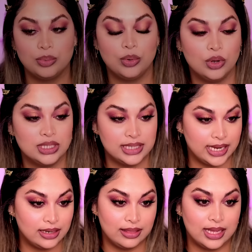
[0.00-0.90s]
report
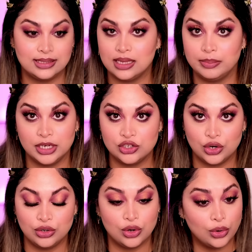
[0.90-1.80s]
stated that Samia
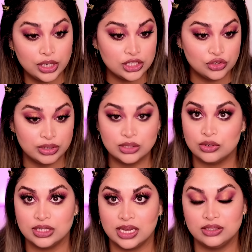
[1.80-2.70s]
showed no injuries
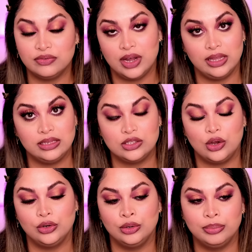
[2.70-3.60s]
or signs of violence
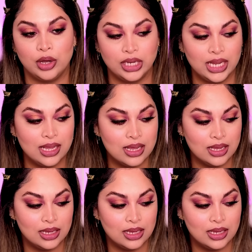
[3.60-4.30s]
on her body,